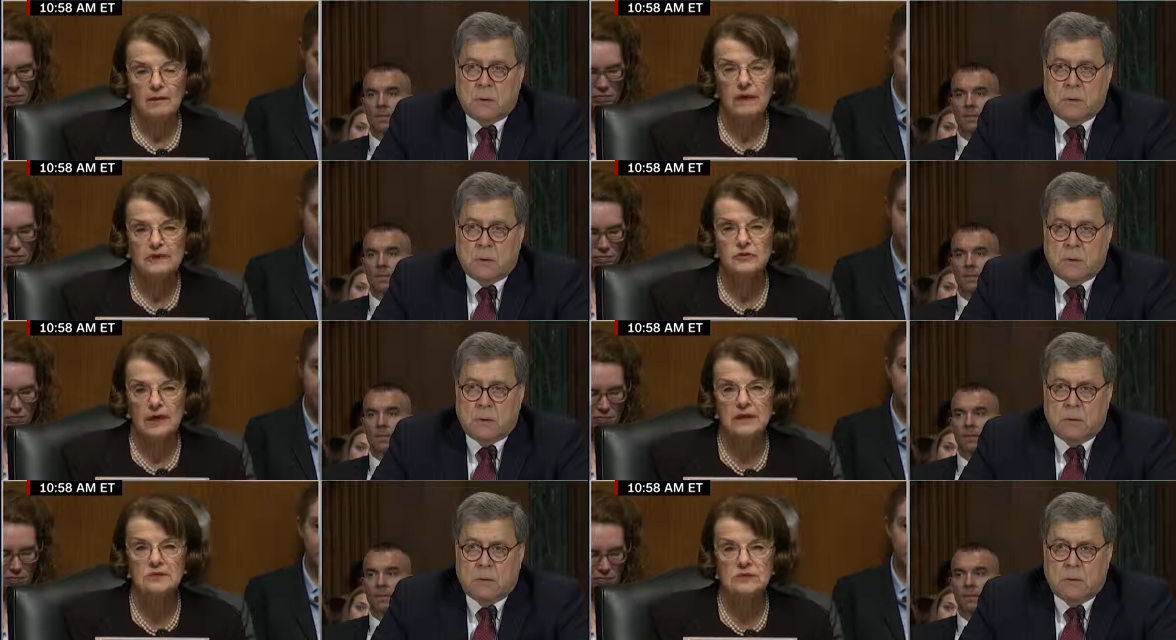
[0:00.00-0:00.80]
Speaker 1: made
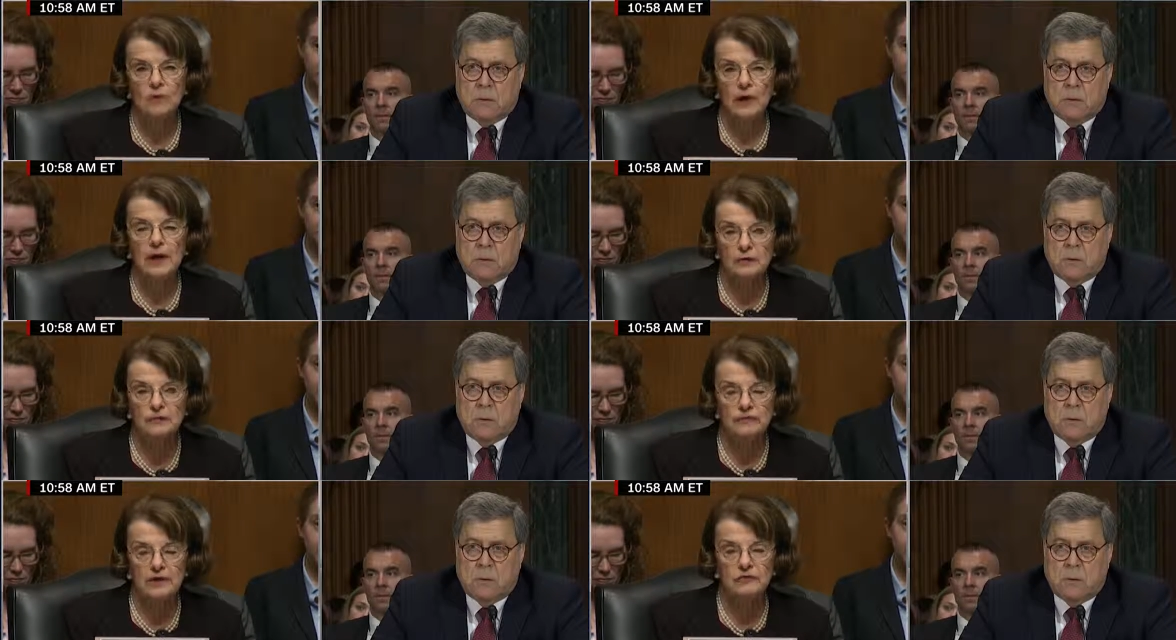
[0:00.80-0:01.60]
sense, or
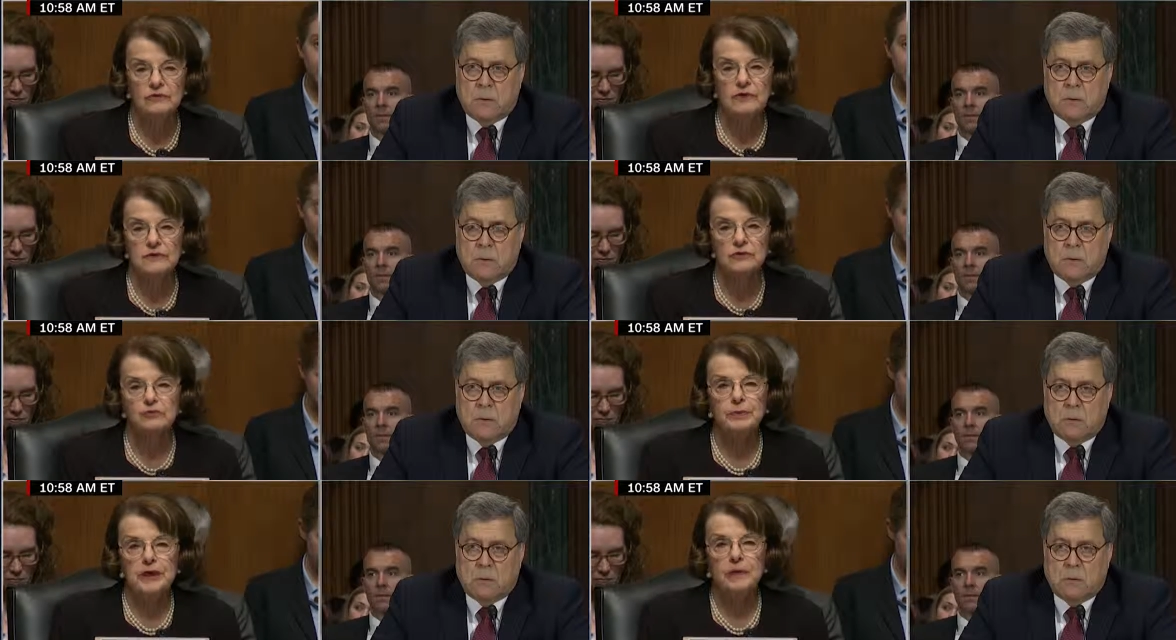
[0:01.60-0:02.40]
else doesn't it
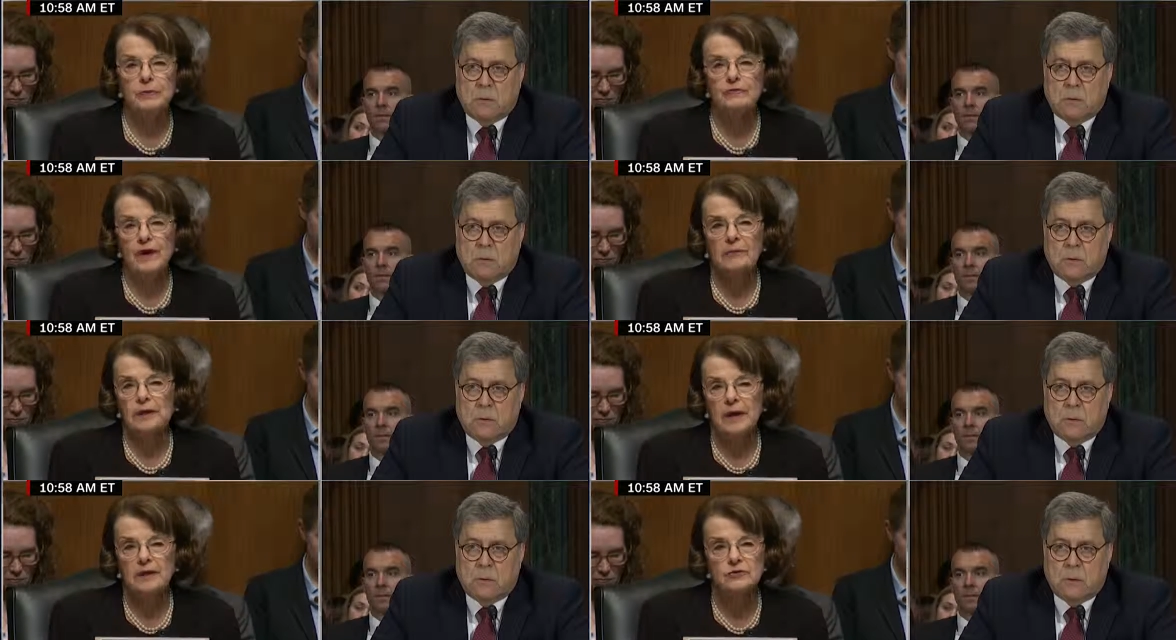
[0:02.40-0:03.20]
just become a
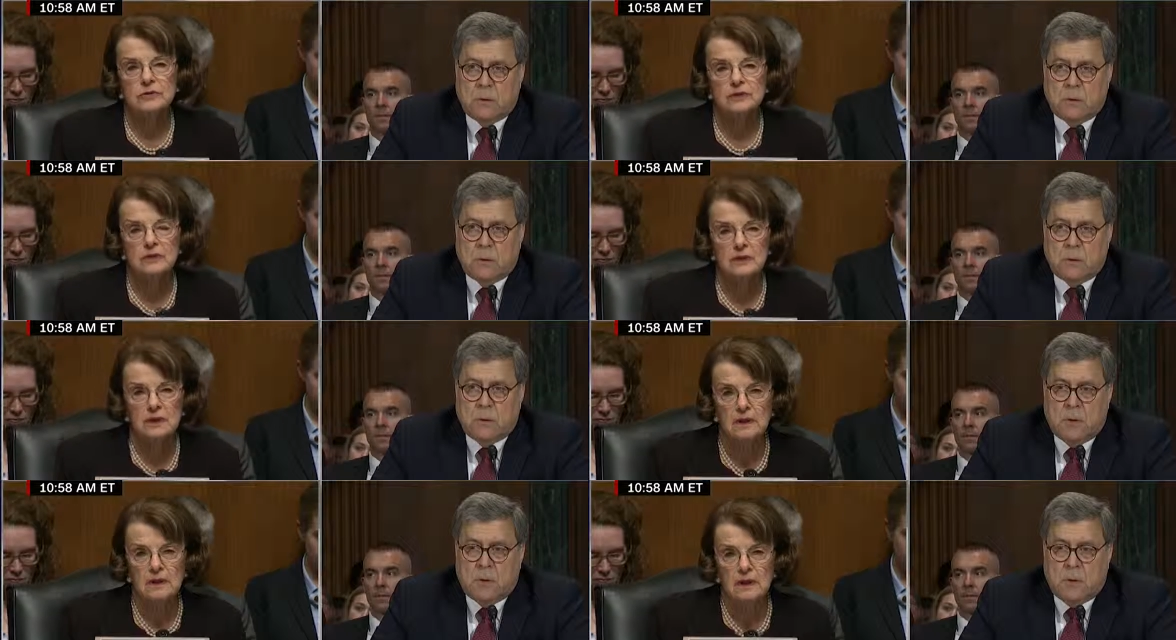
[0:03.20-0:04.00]
fabrication?
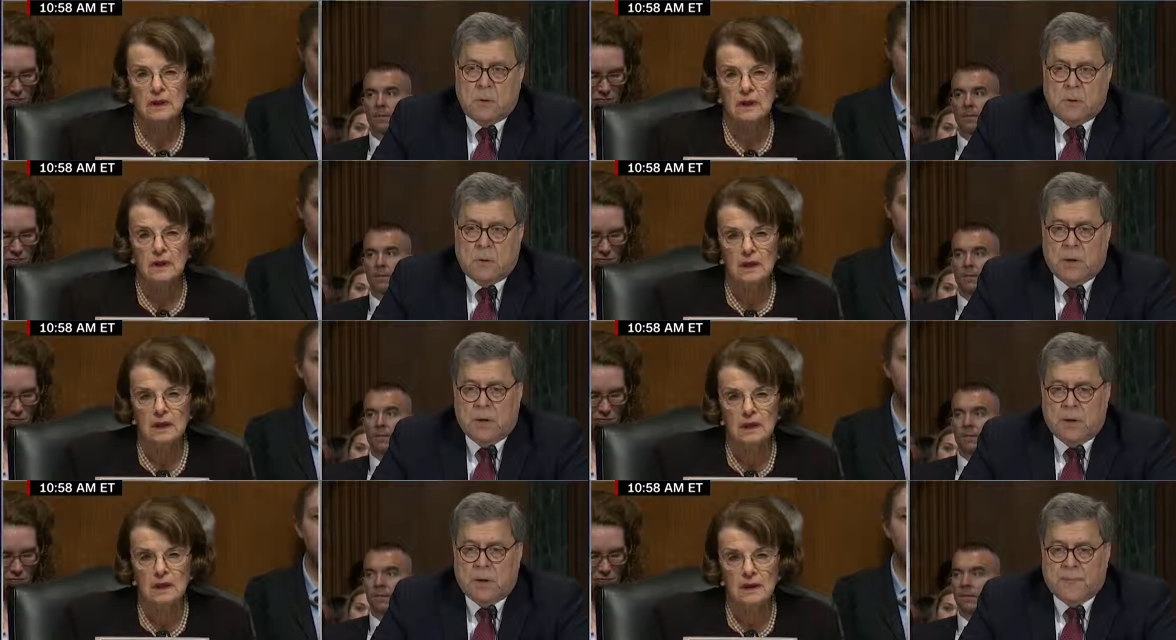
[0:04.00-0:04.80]

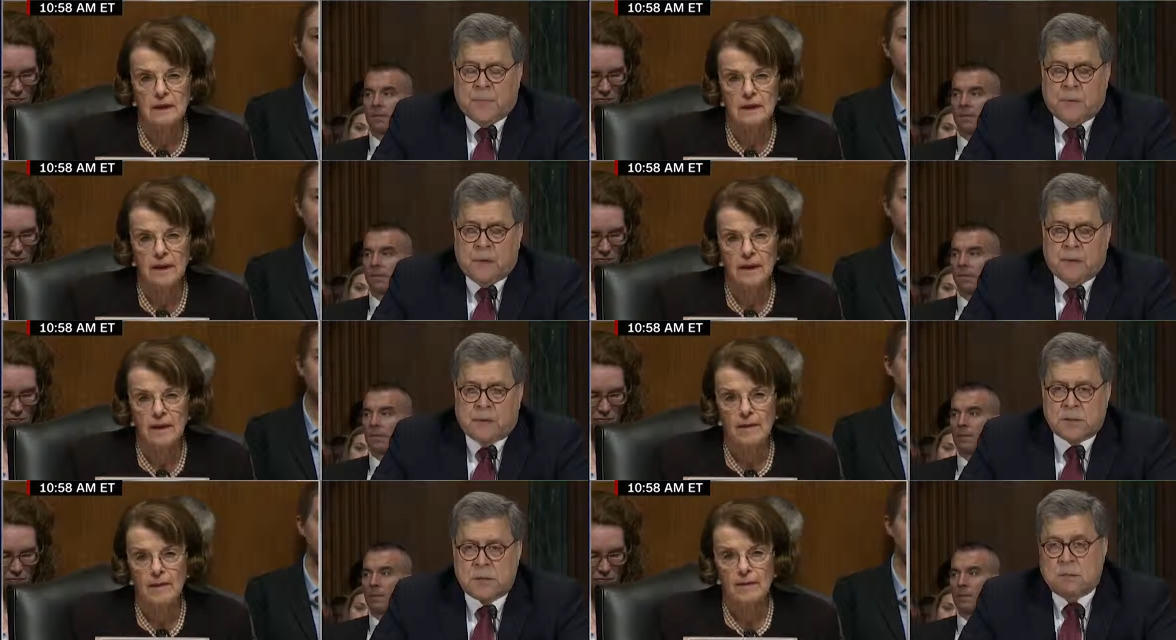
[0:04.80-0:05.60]
Speaker 2: Well,
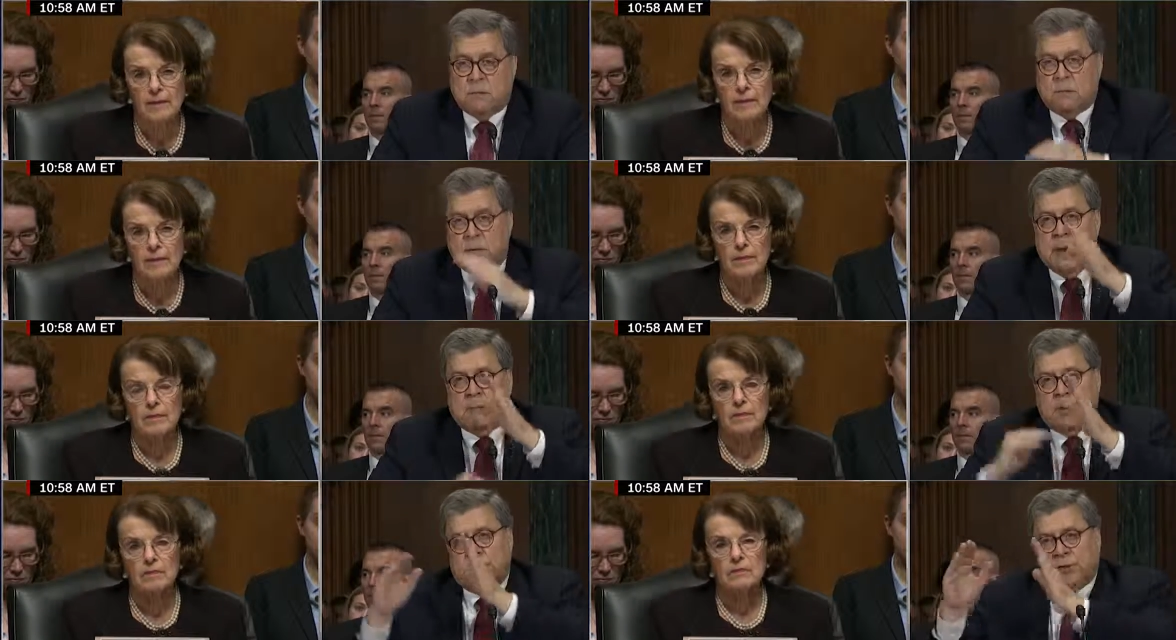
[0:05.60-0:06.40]
this
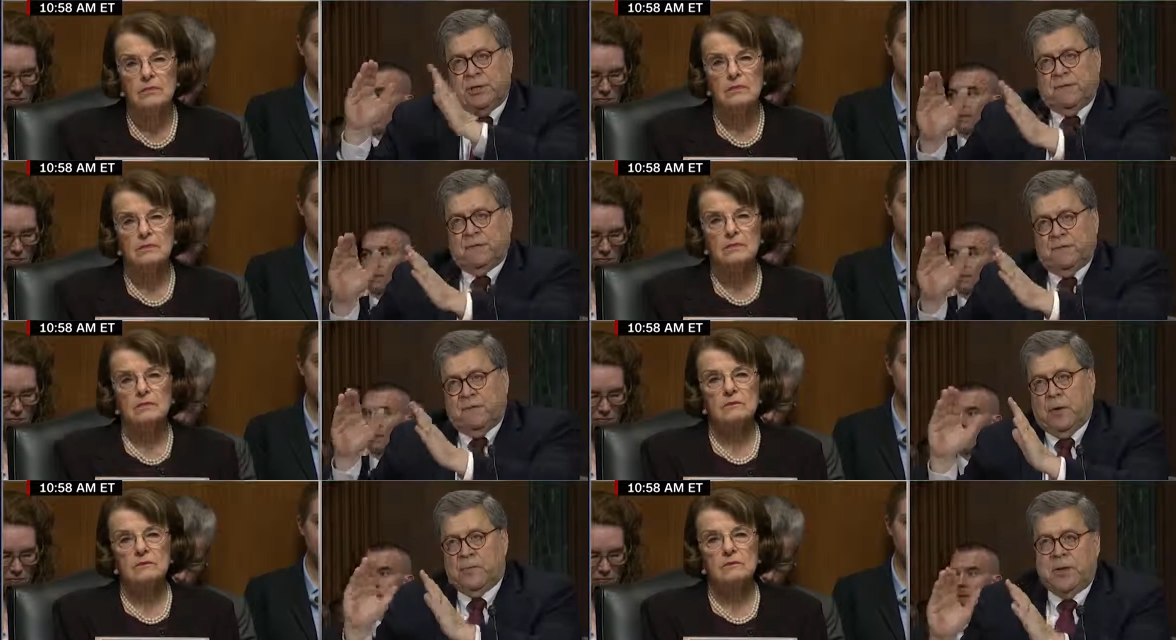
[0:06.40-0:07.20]
now we're going to shift
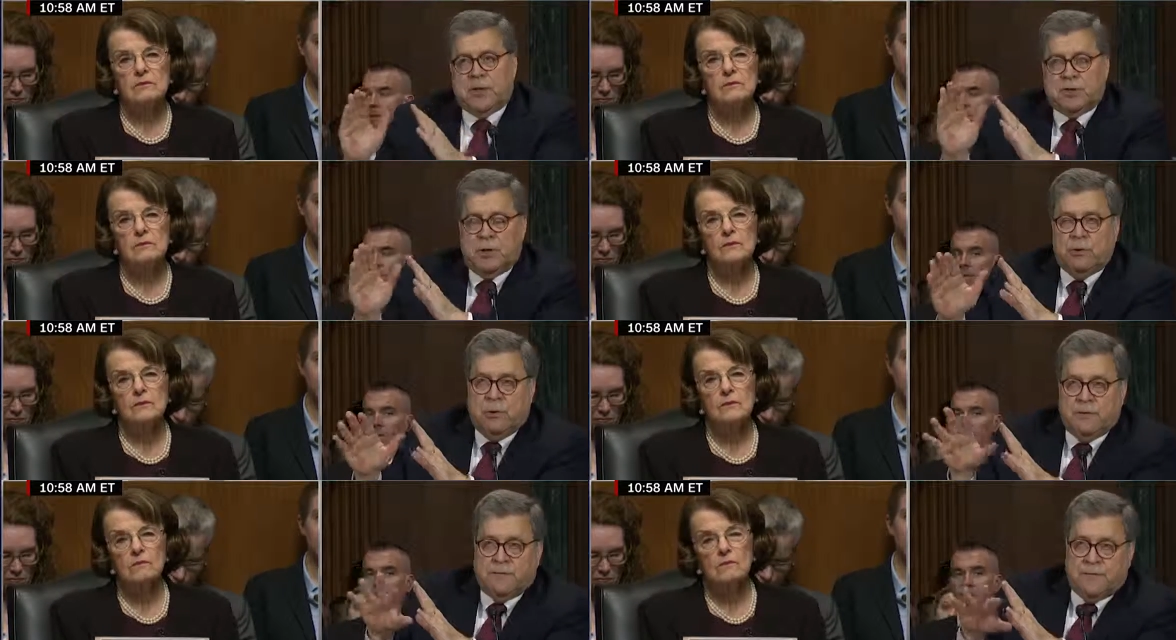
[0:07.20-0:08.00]
from the issue
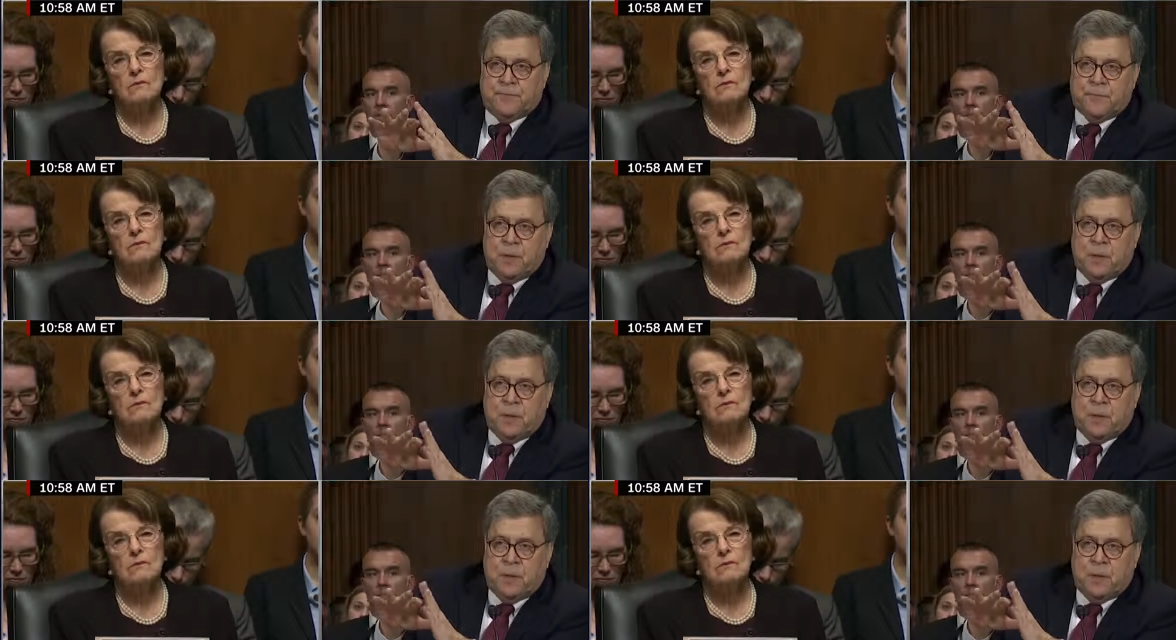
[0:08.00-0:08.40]
of